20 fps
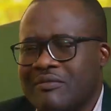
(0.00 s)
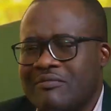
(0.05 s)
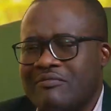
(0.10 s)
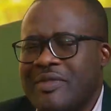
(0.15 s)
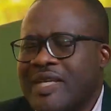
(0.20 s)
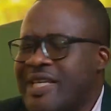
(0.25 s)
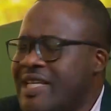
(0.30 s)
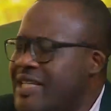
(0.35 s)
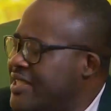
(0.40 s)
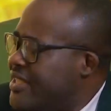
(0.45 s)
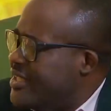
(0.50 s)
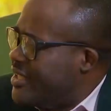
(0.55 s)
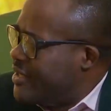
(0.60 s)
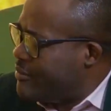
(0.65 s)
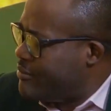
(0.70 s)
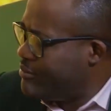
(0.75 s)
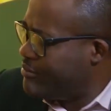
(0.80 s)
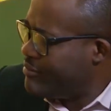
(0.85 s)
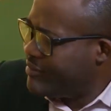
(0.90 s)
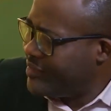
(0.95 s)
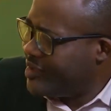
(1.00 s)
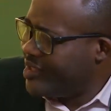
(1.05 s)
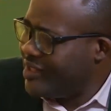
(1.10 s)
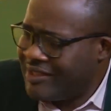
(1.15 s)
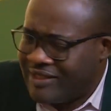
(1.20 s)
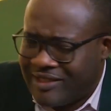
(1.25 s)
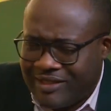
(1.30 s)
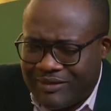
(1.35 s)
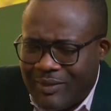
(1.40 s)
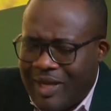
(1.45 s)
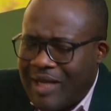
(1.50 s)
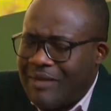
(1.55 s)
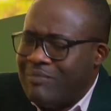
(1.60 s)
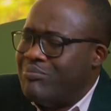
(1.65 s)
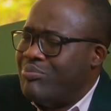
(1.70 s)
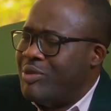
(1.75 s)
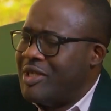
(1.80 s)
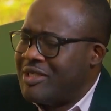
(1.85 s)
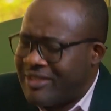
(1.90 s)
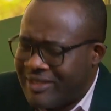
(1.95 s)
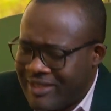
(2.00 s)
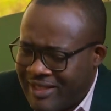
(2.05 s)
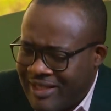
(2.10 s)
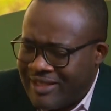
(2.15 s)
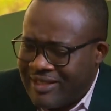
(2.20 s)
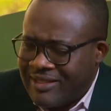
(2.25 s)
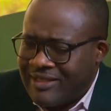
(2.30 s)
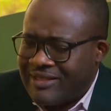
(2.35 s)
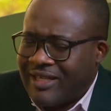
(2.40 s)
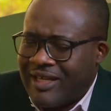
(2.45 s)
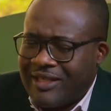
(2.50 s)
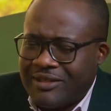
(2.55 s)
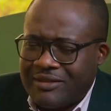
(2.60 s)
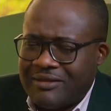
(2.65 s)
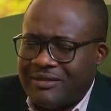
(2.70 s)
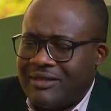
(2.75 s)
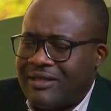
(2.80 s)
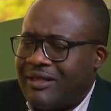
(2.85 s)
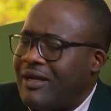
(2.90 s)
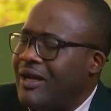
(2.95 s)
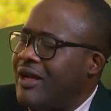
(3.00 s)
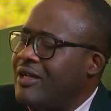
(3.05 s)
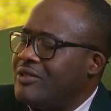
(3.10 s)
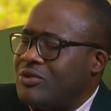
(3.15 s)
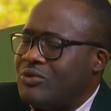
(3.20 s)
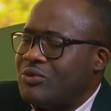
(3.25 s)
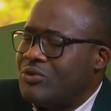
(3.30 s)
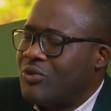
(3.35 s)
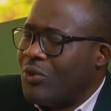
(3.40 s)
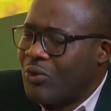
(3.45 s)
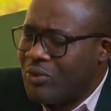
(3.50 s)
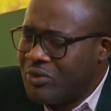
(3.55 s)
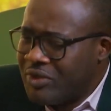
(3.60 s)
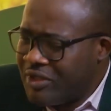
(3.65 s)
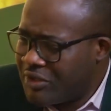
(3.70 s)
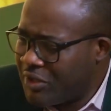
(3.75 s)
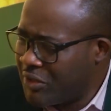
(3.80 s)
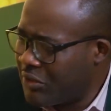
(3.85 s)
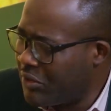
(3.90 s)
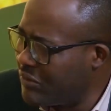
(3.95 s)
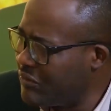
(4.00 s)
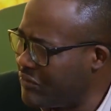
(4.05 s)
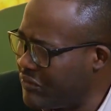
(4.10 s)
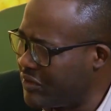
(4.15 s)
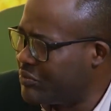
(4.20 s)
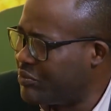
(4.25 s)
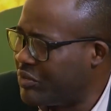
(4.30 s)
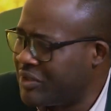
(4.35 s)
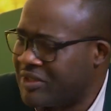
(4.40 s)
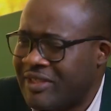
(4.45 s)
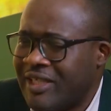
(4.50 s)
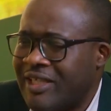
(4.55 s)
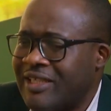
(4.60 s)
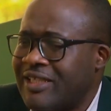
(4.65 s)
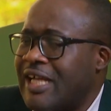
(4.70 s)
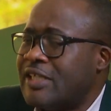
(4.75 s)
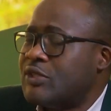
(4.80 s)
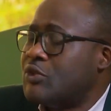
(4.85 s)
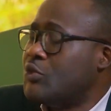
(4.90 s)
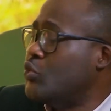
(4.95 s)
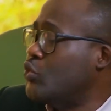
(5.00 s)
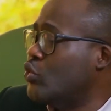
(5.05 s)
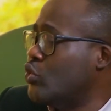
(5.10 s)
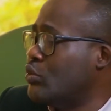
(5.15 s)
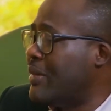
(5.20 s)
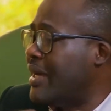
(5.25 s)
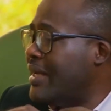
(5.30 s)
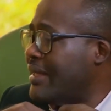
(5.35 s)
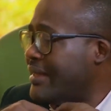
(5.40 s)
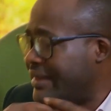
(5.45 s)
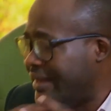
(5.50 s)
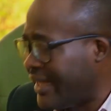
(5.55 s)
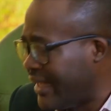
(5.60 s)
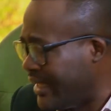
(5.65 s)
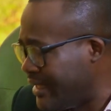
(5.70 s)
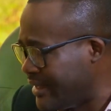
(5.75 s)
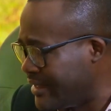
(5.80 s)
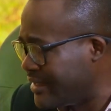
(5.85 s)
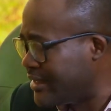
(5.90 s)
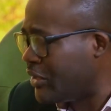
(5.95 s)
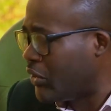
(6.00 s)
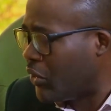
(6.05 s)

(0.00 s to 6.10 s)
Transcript: meism? It's my business. I, I should own it 100%. I should do my things